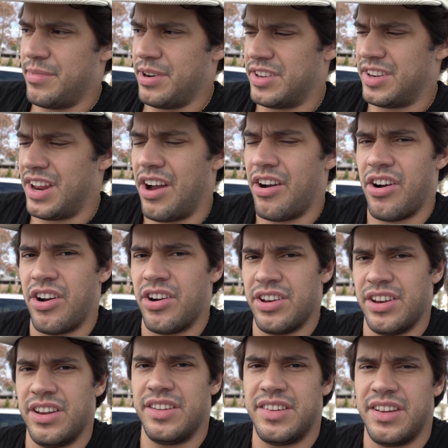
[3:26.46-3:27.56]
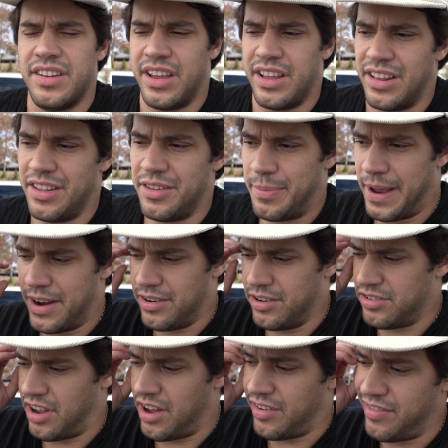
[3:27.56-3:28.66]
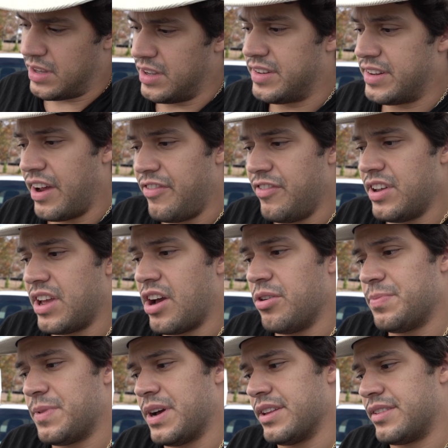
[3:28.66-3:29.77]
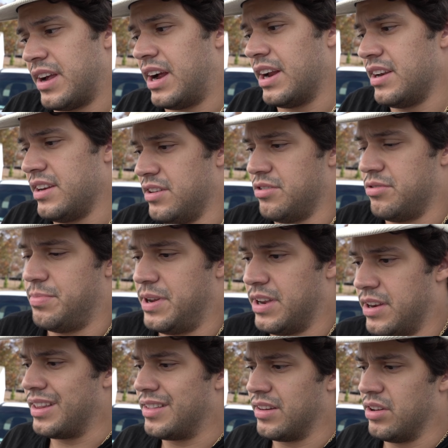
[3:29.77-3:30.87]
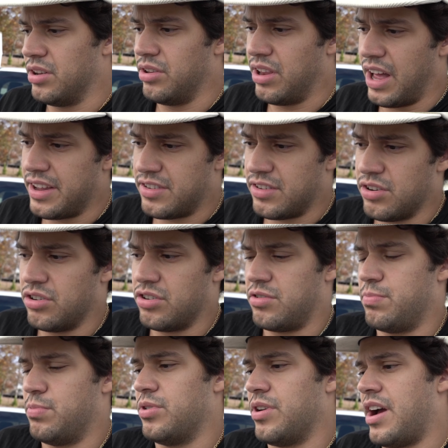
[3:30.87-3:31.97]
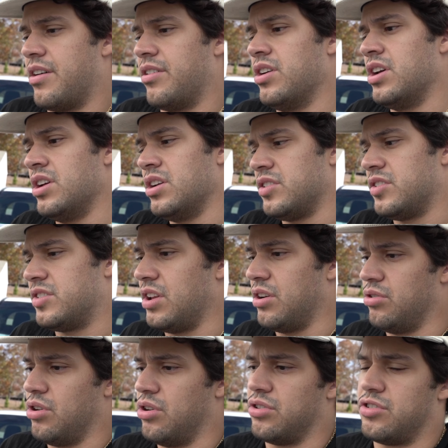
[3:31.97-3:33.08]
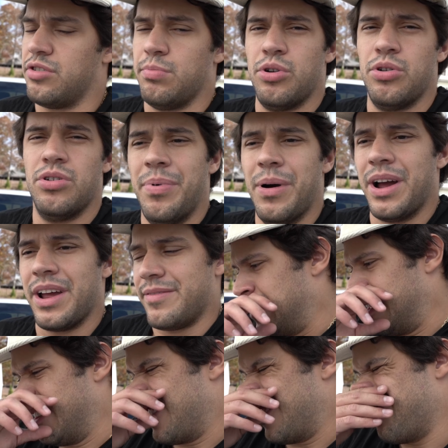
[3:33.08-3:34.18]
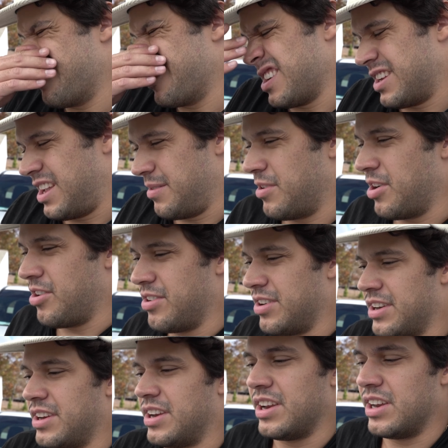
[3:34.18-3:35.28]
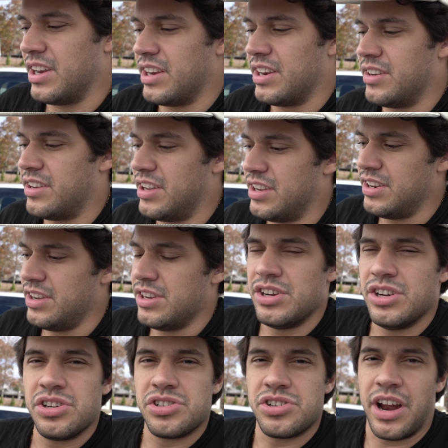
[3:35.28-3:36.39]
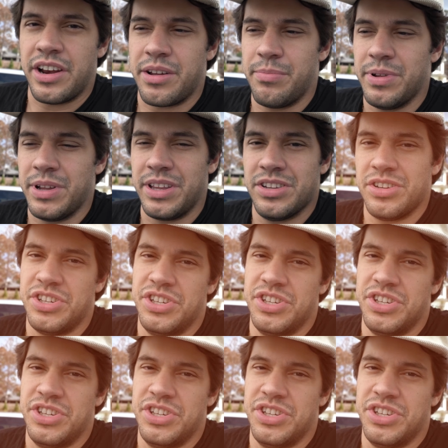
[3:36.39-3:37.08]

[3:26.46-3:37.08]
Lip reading: gonna see how hard it is to take these panels off. This definitely helped a tiny little bit. It's a little less noticeable now. Still noticeable, but you know, we're gonna keep going and try to complete this